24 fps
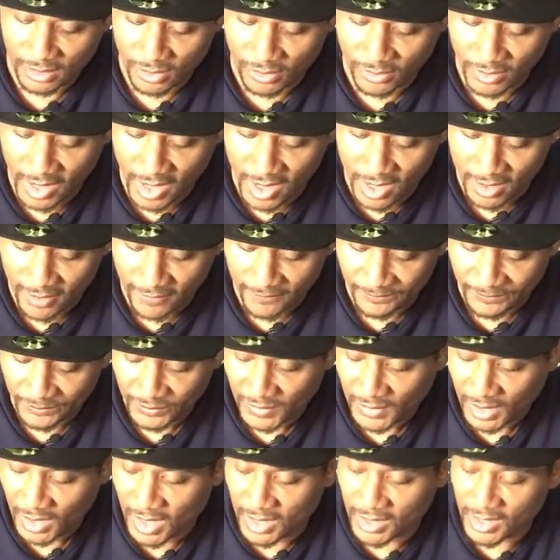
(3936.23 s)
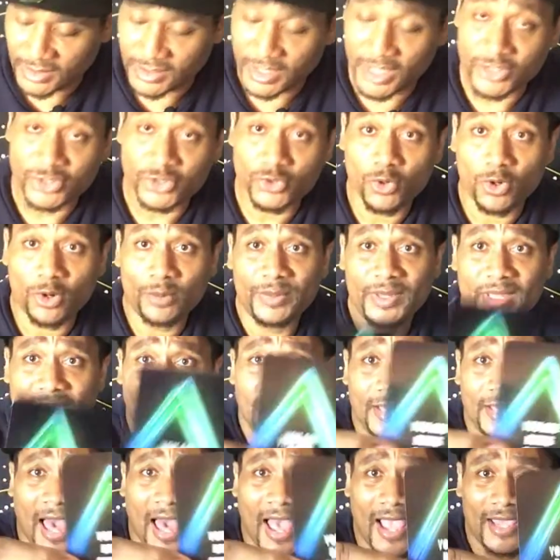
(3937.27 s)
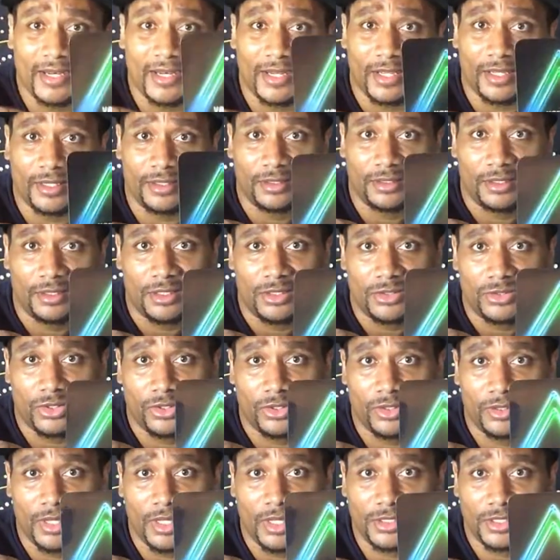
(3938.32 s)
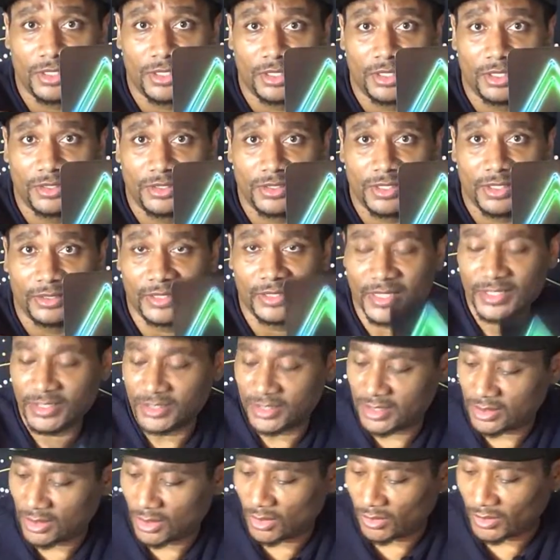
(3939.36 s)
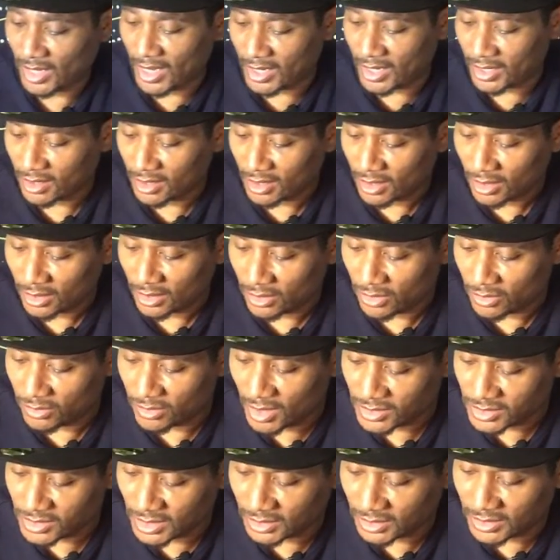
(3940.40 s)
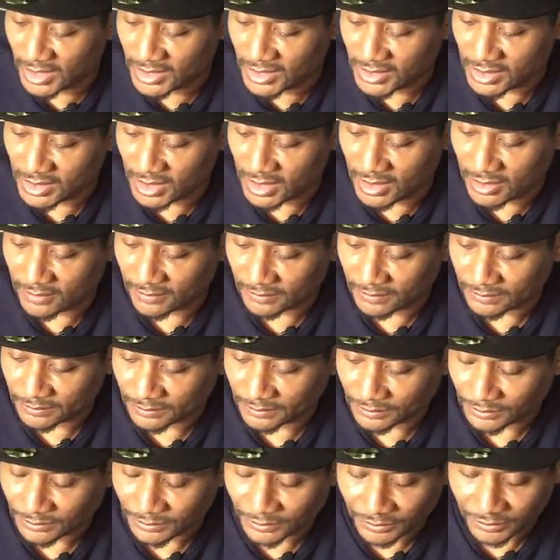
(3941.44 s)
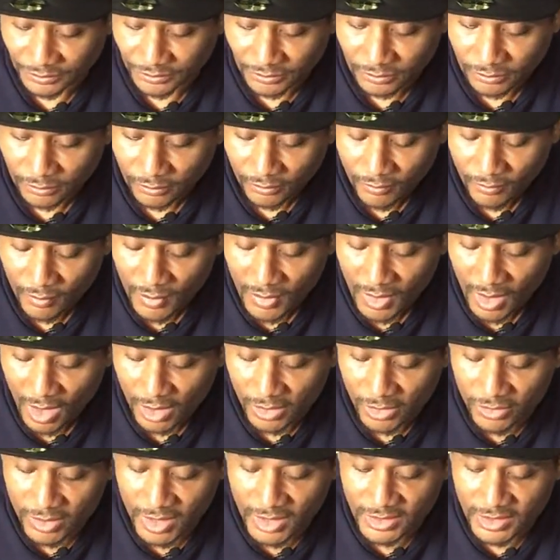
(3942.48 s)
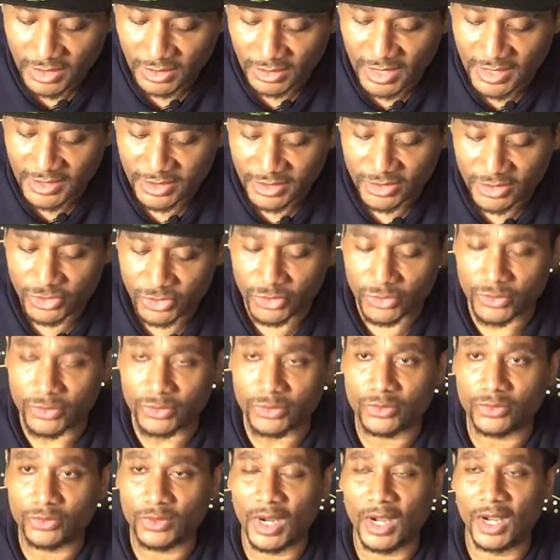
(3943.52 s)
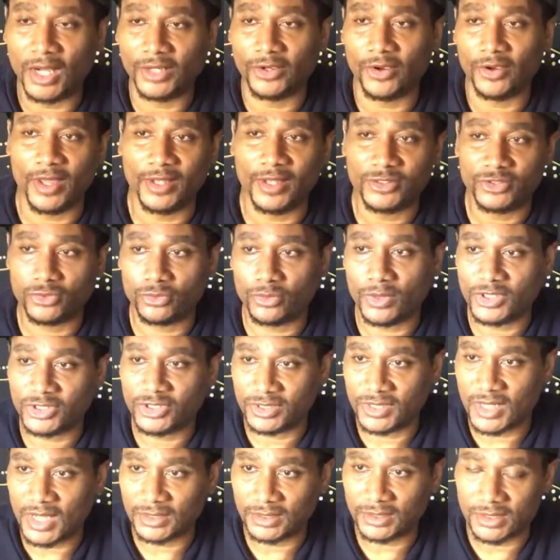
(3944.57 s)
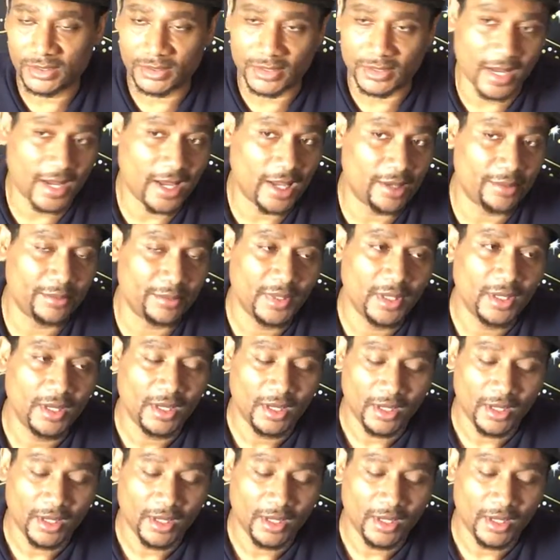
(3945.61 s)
Okay, and it says you are being guided, so you need to to listen. Okay, you need to listen. You need to listen to uh, your intuition at this time.